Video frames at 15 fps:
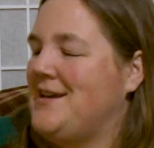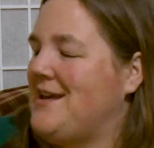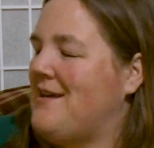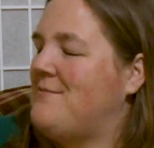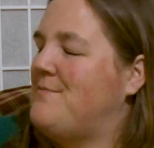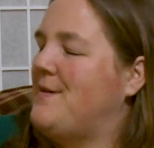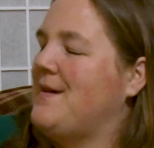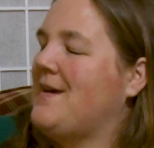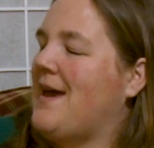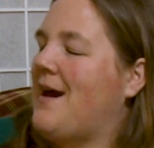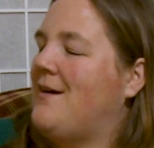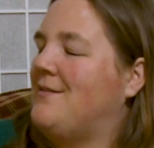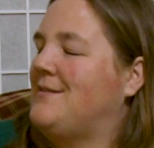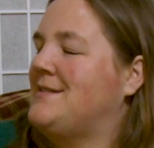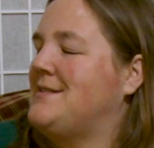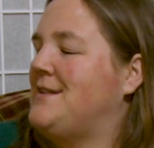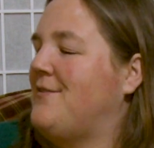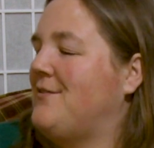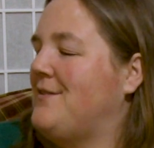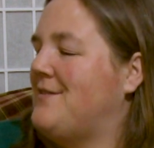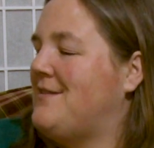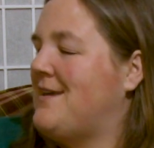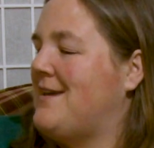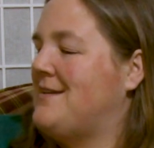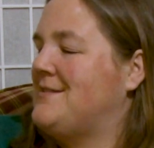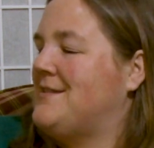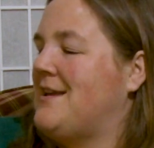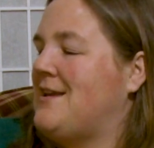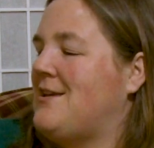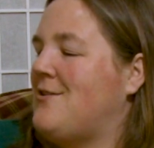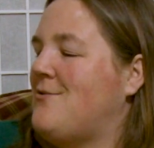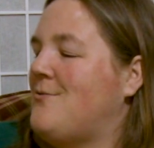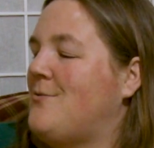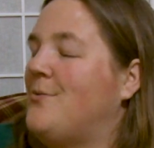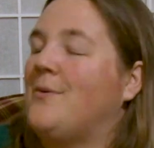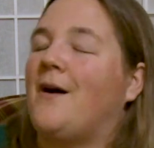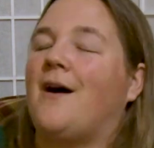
and pick out the different things that you